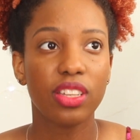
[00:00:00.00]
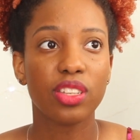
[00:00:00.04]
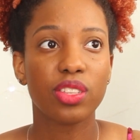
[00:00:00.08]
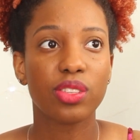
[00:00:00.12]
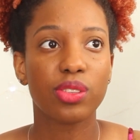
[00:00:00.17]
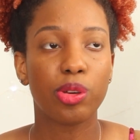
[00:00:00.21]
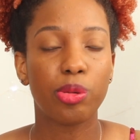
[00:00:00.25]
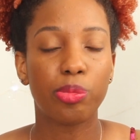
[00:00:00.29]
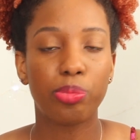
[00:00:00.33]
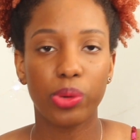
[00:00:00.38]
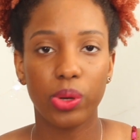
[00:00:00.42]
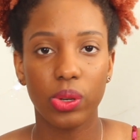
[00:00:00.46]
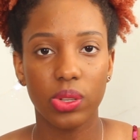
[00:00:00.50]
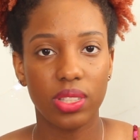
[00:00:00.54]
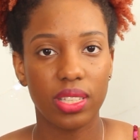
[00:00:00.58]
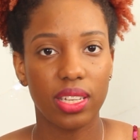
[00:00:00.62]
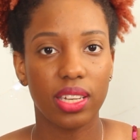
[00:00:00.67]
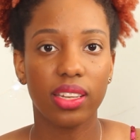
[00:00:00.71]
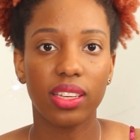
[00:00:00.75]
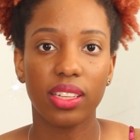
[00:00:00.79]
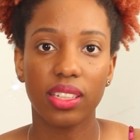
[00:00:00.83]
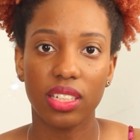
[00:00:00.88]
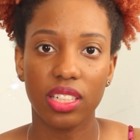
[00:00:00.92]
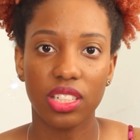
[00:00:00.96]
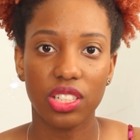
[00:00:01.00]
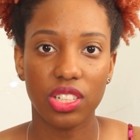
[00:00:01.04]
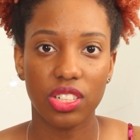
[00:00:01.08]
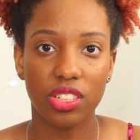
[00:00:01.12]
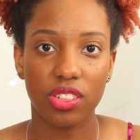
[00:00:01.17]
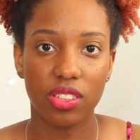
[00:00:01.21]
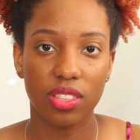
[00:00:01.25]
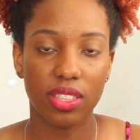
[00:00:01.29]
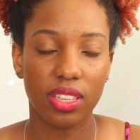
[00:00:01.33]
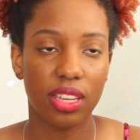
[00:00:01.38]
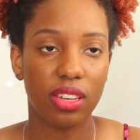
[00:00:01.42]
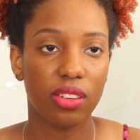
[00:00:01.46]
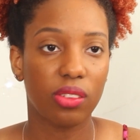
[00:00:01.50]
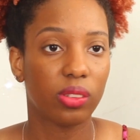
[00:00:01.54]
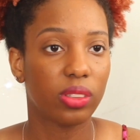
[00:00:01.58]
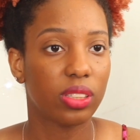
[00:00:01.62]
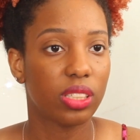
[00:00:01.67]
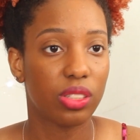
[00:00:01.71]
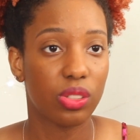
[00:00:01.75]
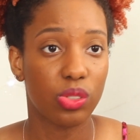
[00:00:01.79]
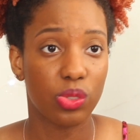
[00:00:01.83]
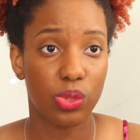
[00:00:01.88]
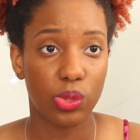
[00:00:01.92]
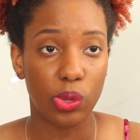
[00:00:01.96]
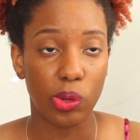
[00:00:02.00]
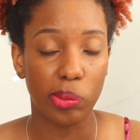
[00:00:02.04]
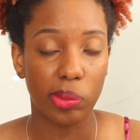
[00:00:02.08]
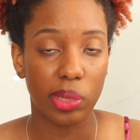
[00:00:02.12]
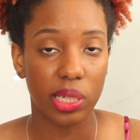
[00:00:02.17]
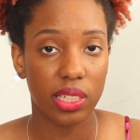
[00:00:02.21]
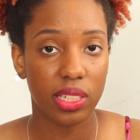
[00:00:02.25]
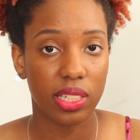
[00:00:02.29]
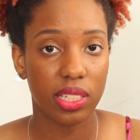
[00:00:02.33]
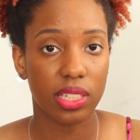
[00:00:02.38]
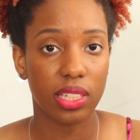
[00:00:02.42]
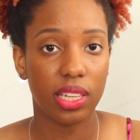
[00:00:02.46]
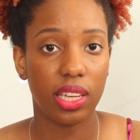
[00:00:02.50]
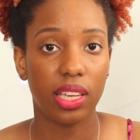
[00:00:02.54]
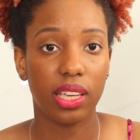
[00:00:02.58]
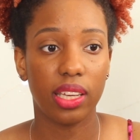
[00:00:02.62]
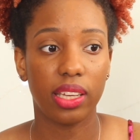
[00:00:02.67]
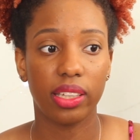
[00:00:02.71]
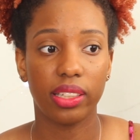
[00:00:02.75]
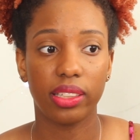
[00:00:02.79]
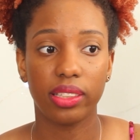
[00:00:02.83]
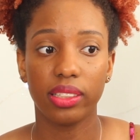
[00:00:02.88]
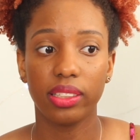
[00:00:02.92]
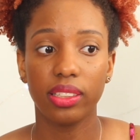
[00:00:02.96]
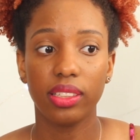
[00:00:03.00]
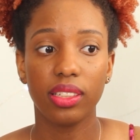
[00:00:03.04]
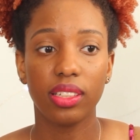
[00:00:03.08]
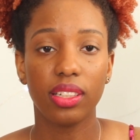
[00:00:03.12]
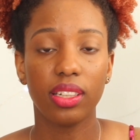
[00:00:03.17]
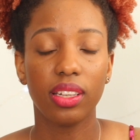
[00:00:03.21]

So protein conditioners can only do so much, and